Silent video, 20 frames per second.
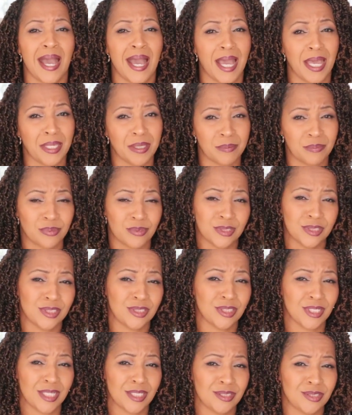I
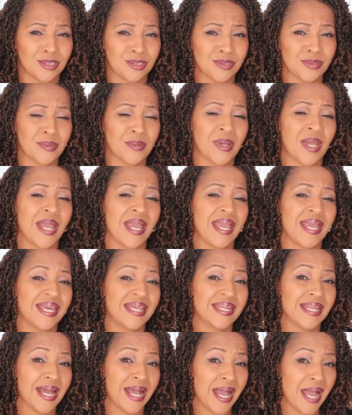appreciate you,
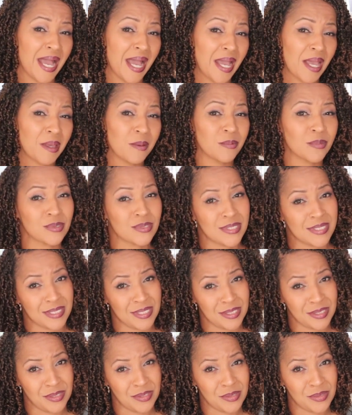and I will
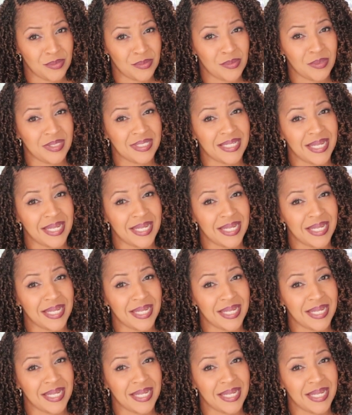see you